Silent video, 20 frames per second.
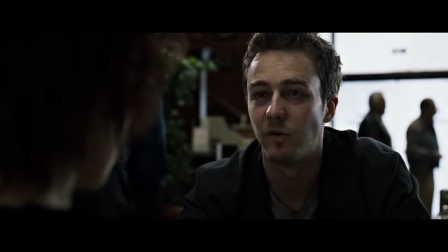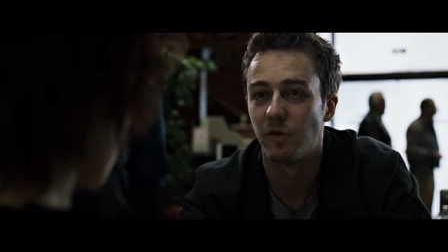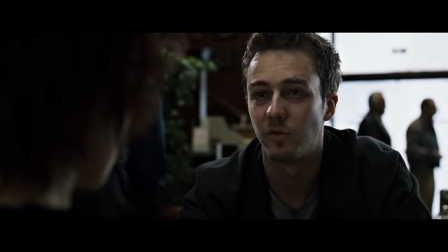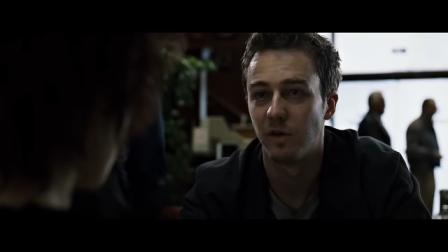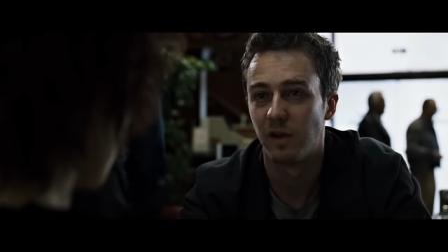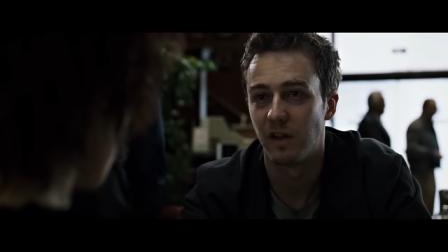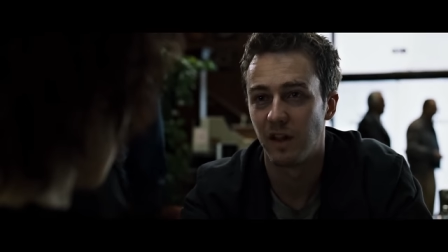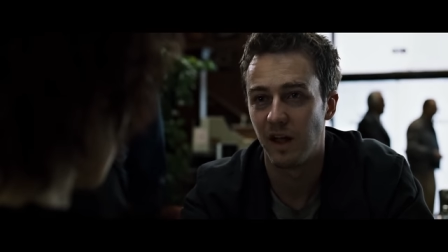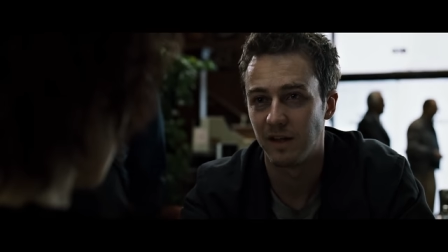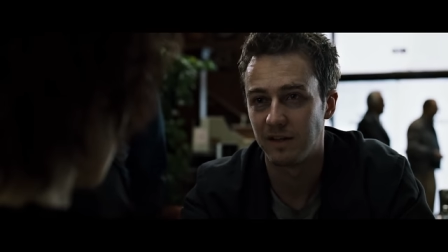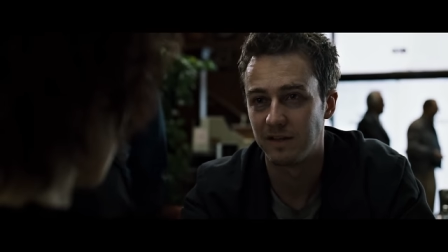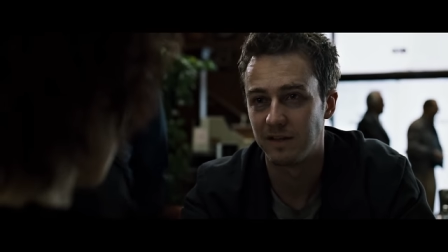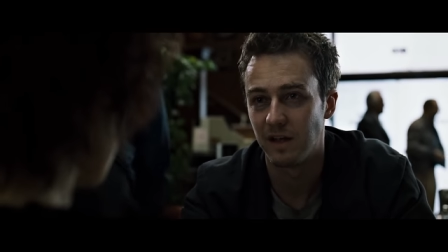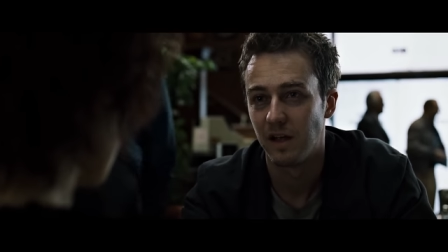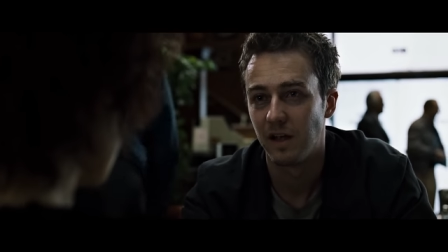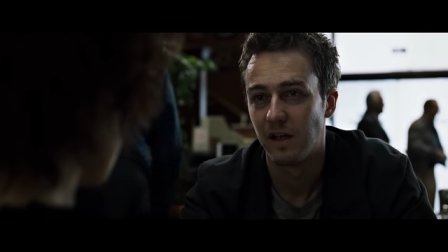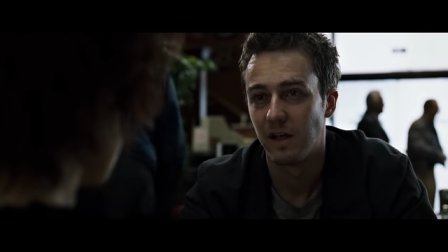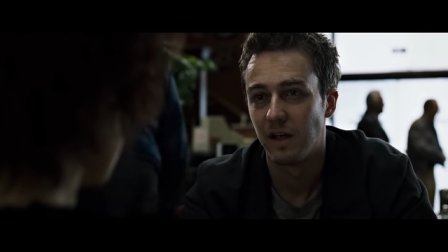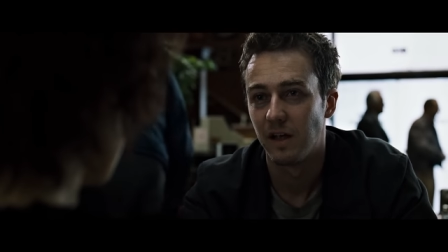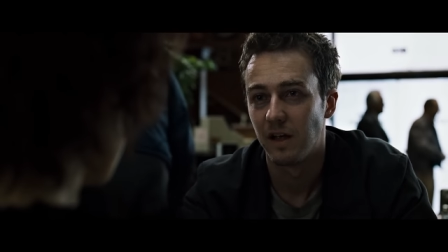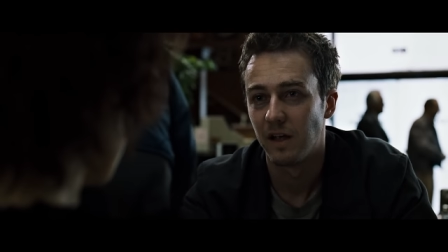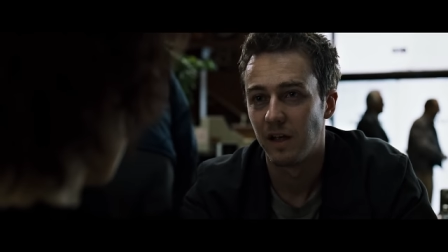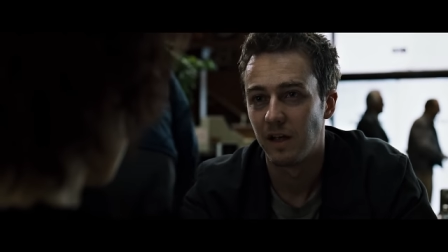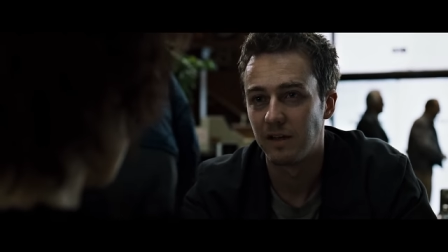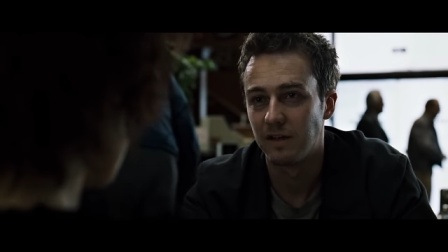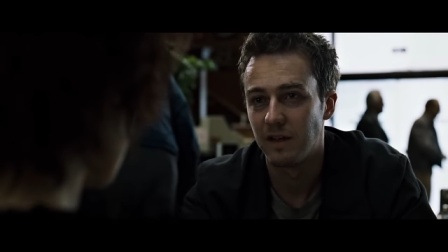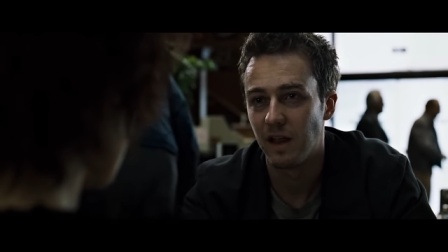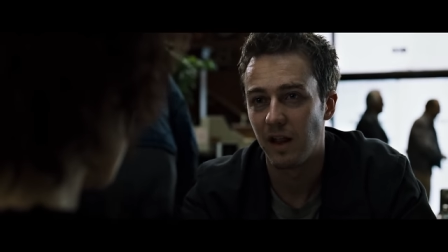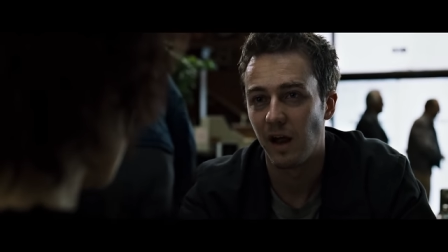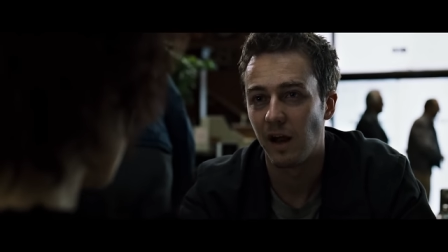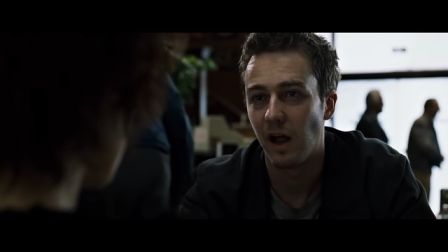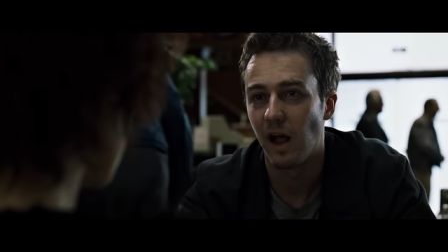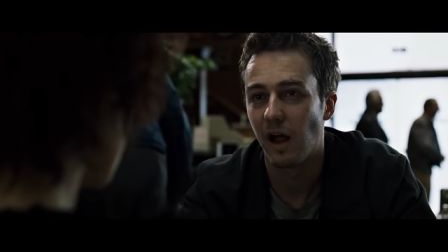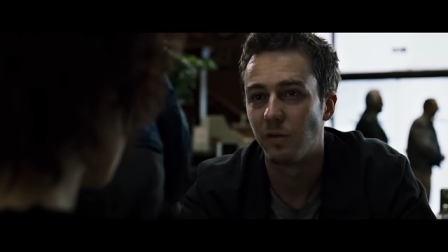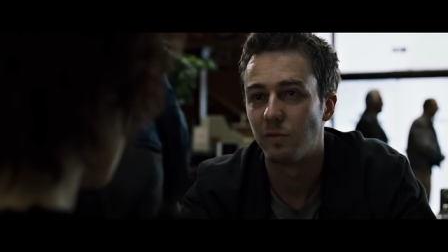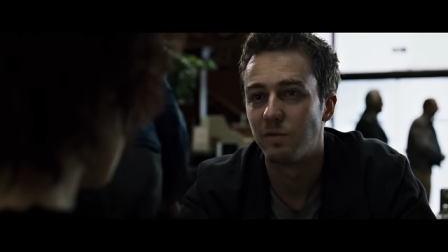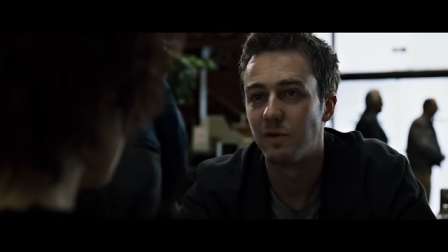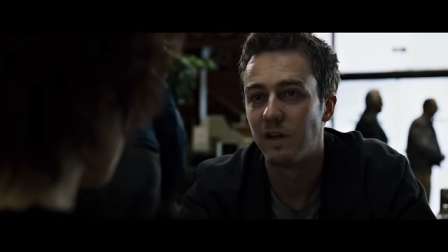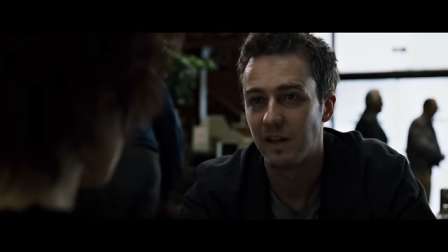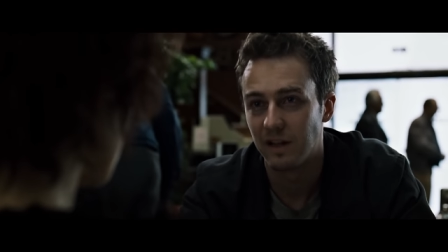to realize is that I, I
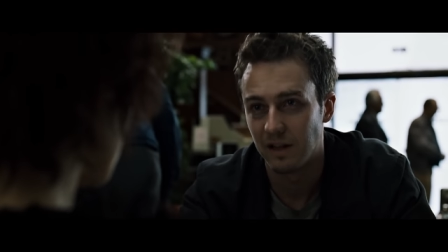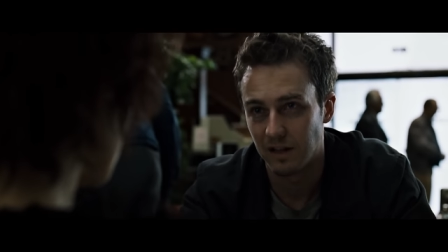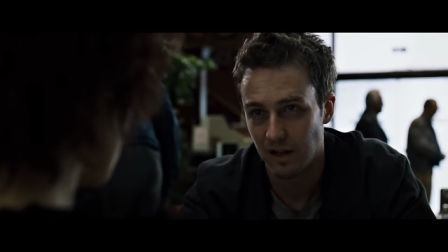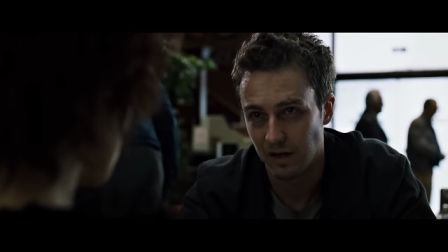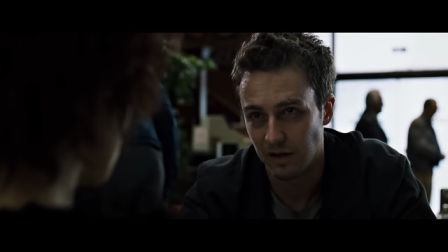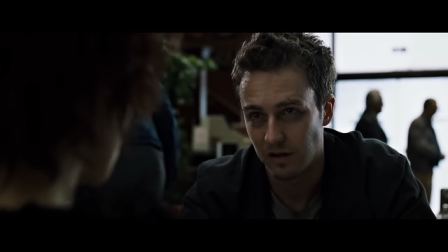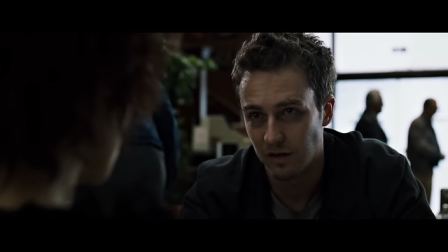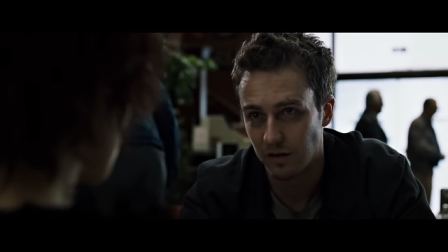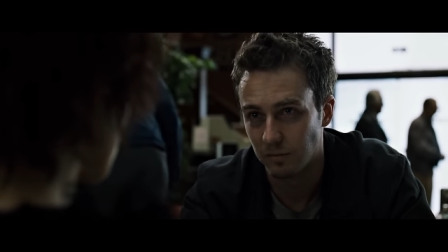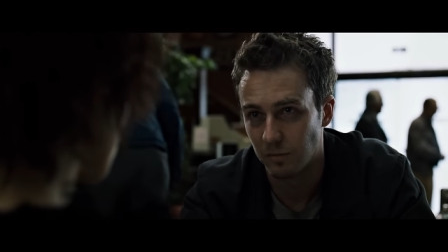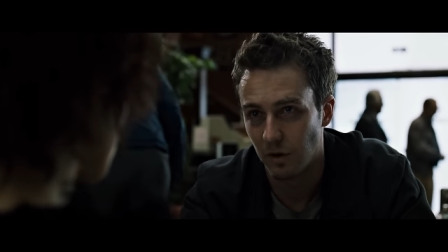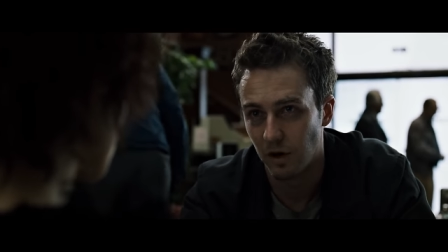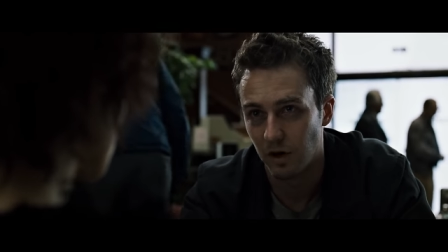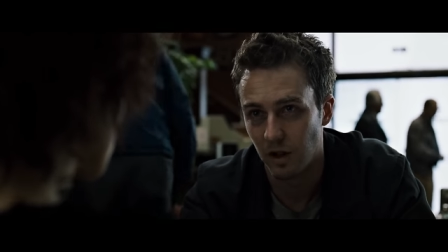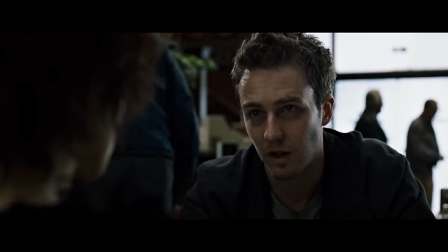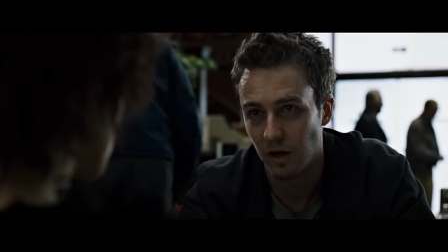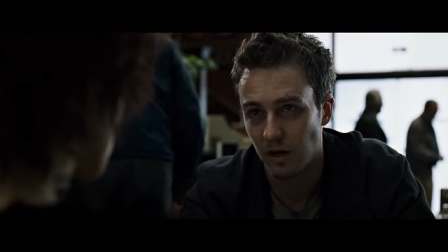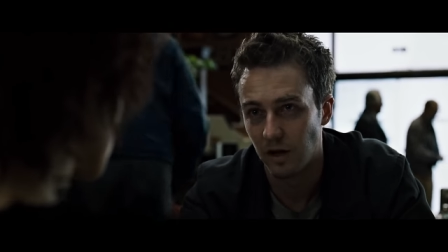really like you, Marla.